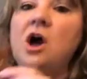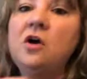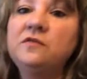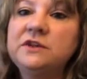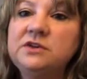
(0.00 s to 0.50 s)

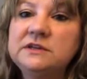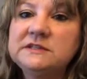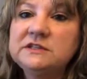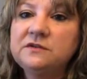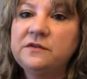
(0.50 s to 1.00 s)
hopefully you can
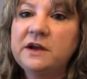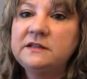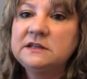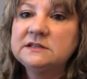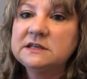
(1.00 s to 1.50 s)
still
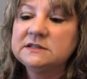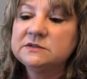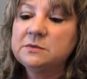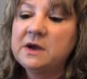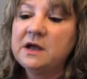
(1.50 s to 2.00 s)
find these as
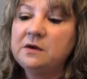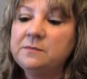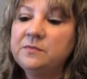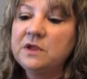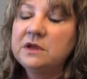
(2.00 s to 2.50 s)
well.
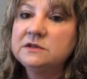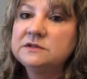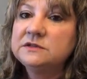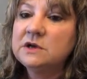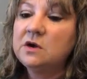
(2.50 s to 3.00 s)

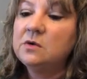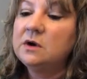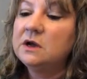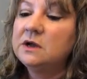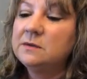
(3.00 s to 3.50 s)
So
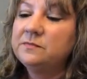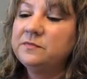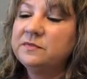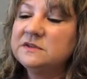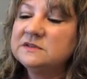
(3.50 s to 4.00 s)

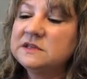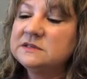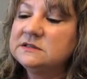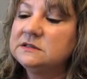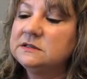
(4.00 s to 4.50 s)
this
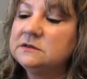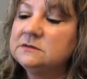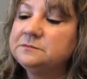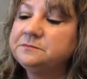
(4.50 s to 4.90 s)
has a little